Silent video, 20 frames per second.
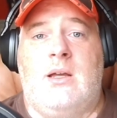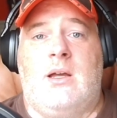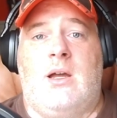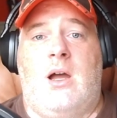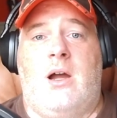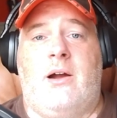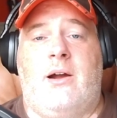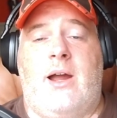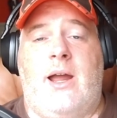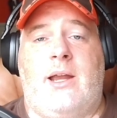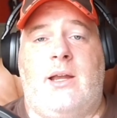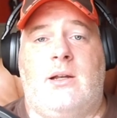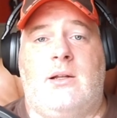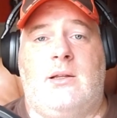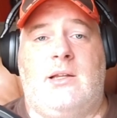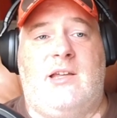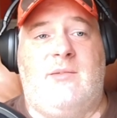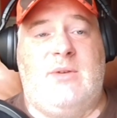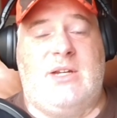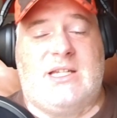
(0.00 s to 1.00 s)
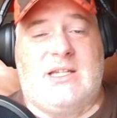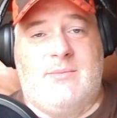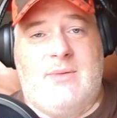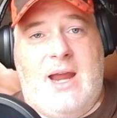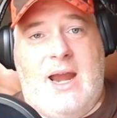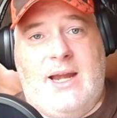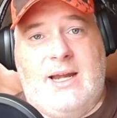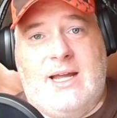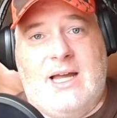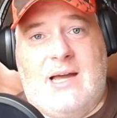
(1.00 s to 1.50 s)
All right, leave me some
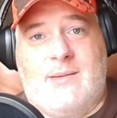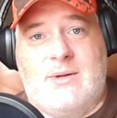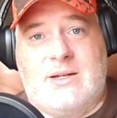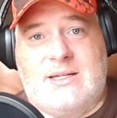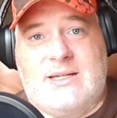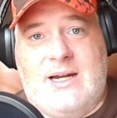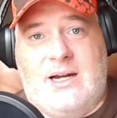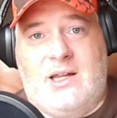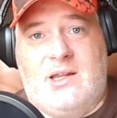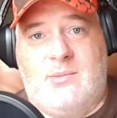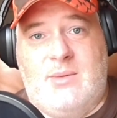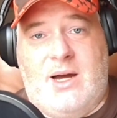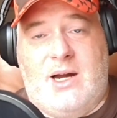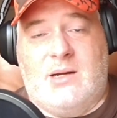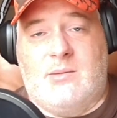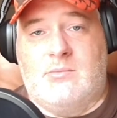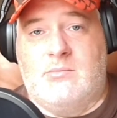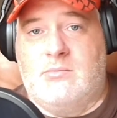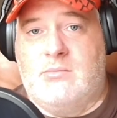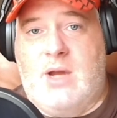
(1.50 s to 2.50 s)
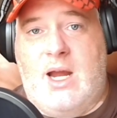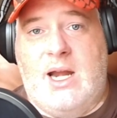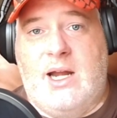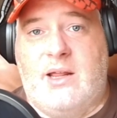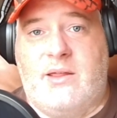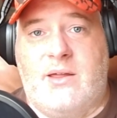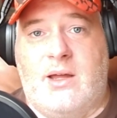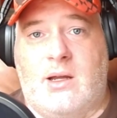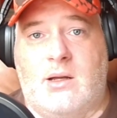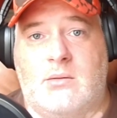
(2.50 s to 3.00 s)
hate comments down on the bottom.
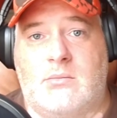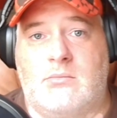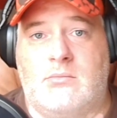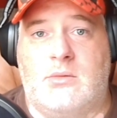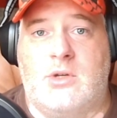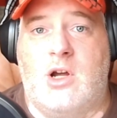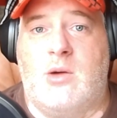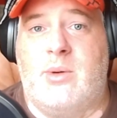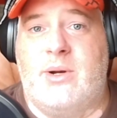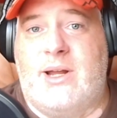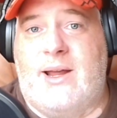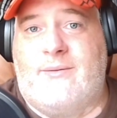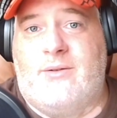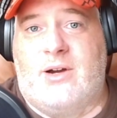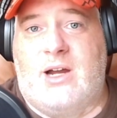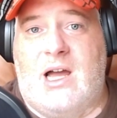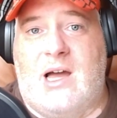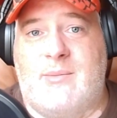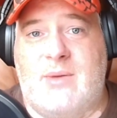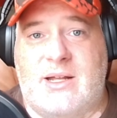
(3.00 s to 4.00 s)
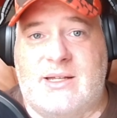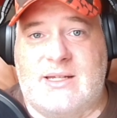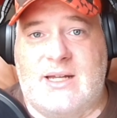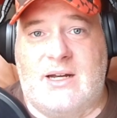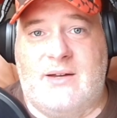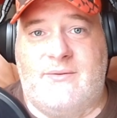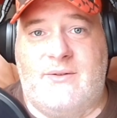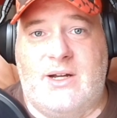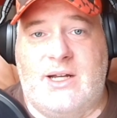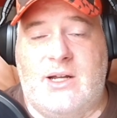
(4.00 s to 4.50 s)
Anything. Nobody ever comments
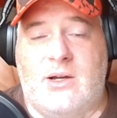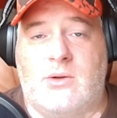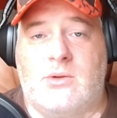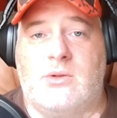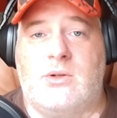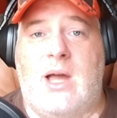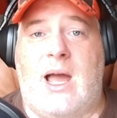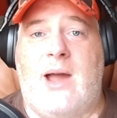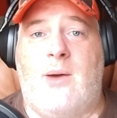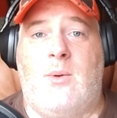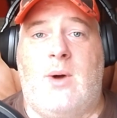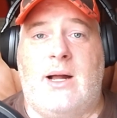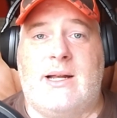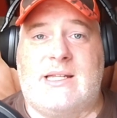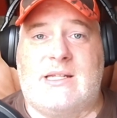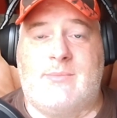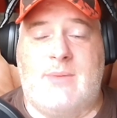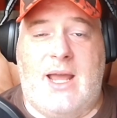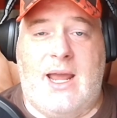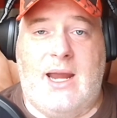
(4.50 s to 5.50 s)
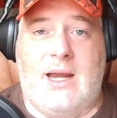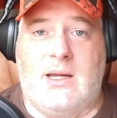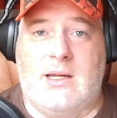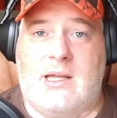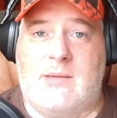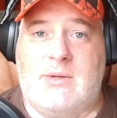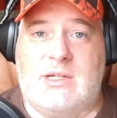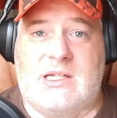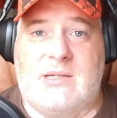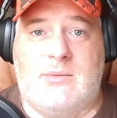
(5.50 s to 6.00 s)
on a video. I want some hate.
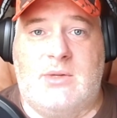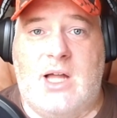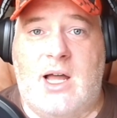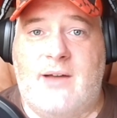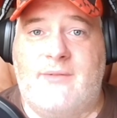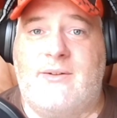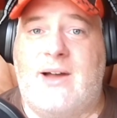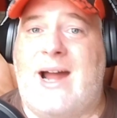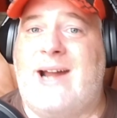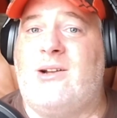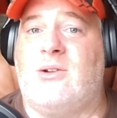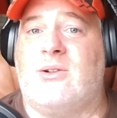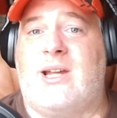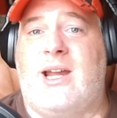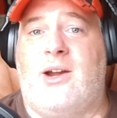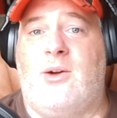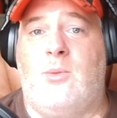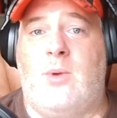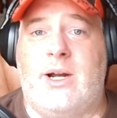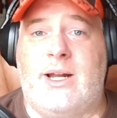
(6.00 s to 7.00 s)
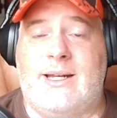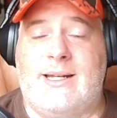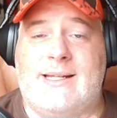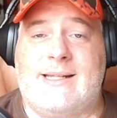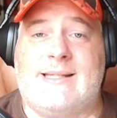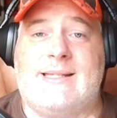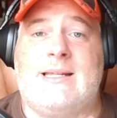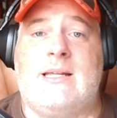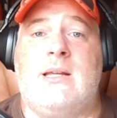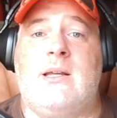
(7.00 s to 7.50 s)
Give me some love. I don't care what it
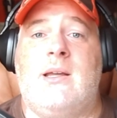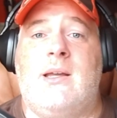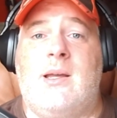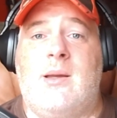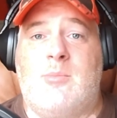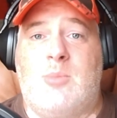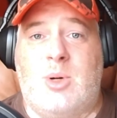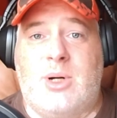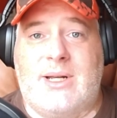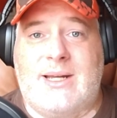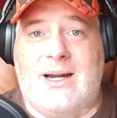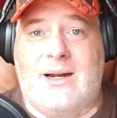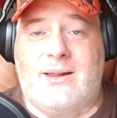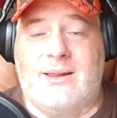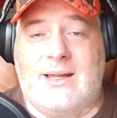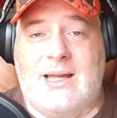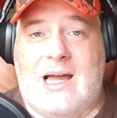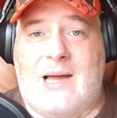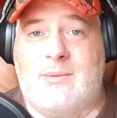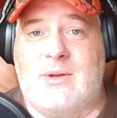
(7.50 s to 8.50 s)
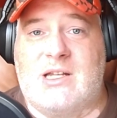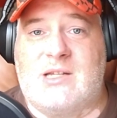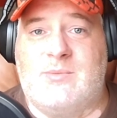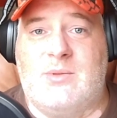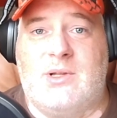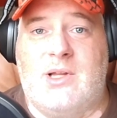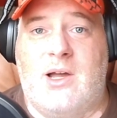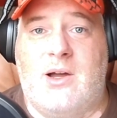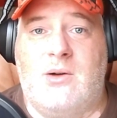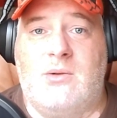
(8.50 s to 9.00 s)
is. Put it down in the comments
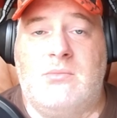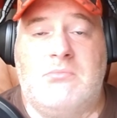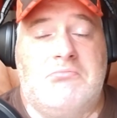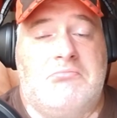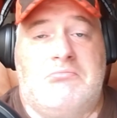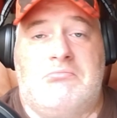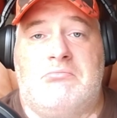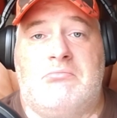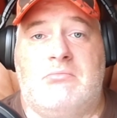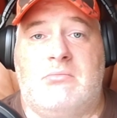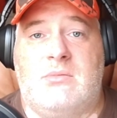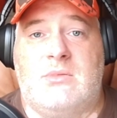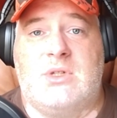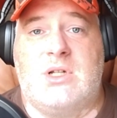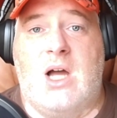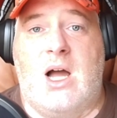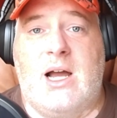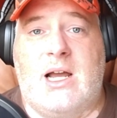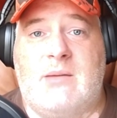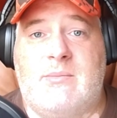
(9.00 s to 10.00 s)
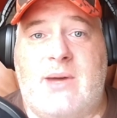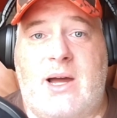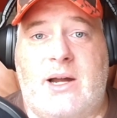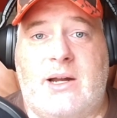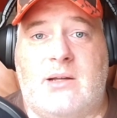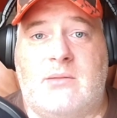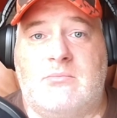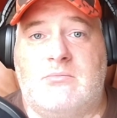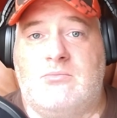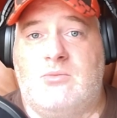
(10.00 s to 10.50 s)
below. Talk about
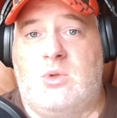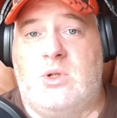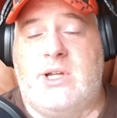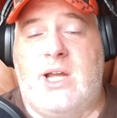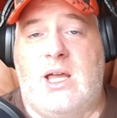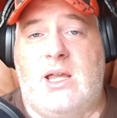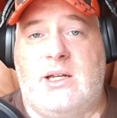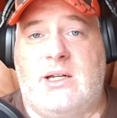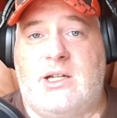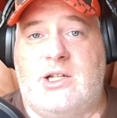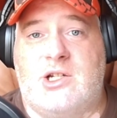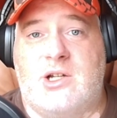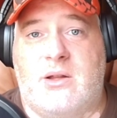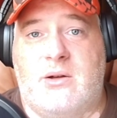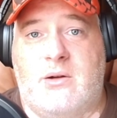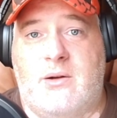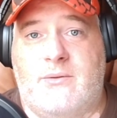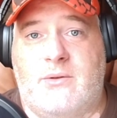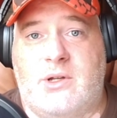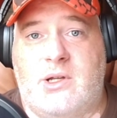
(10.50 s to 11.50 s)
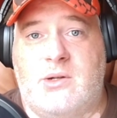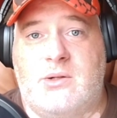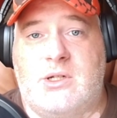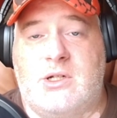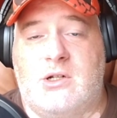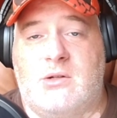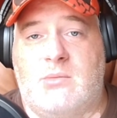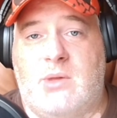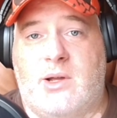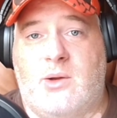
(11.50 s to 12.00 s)
it. We'll yell at each other over
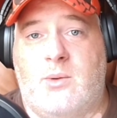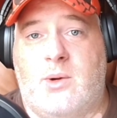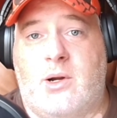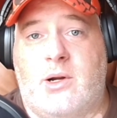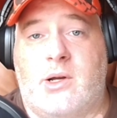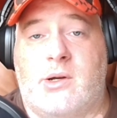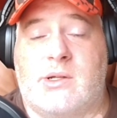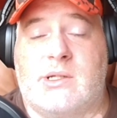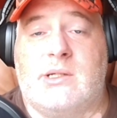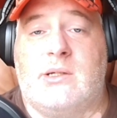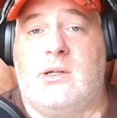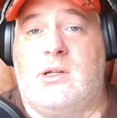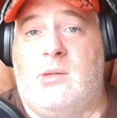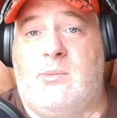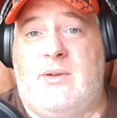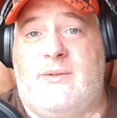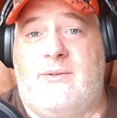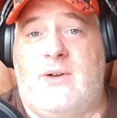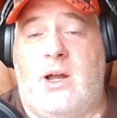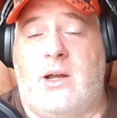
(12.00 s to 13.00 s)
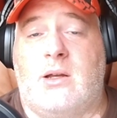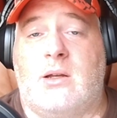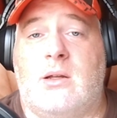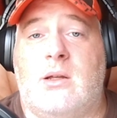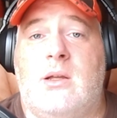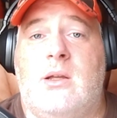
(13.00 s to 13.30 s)
YouTube like weirdos. It'll be fun.